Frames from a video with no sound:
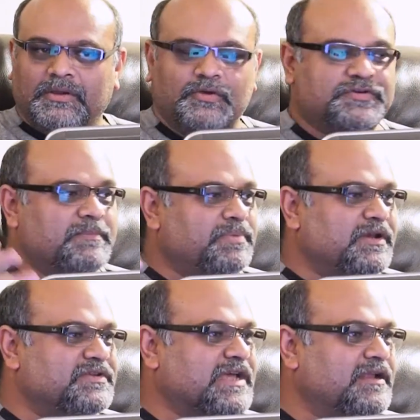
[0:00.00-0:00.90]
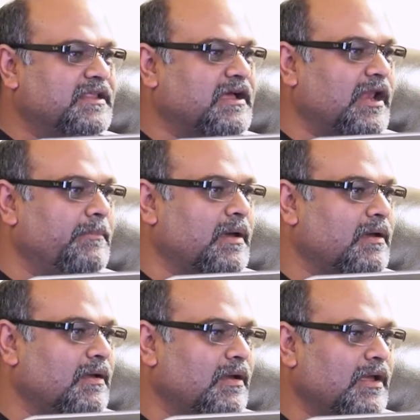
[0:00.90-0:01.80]
You simply recite the kalima
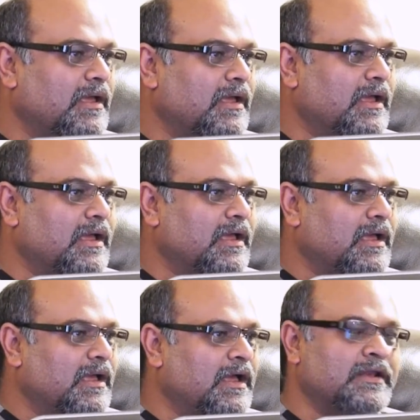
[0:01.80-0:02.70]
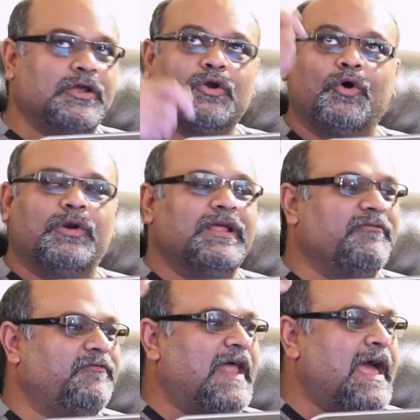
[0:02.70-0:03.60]
and you're holding a
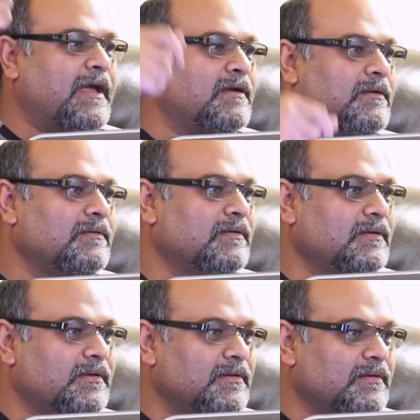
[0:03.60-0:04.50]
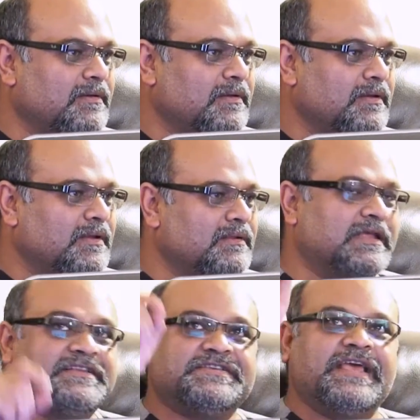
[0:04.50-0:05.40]
flag
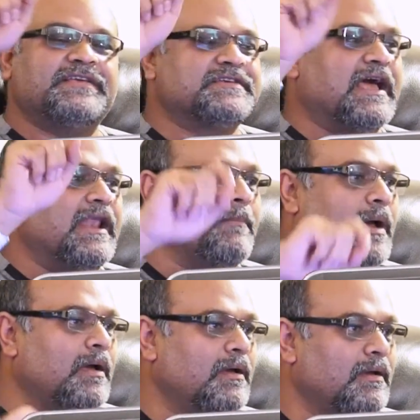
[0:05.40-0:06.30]
that says kalima.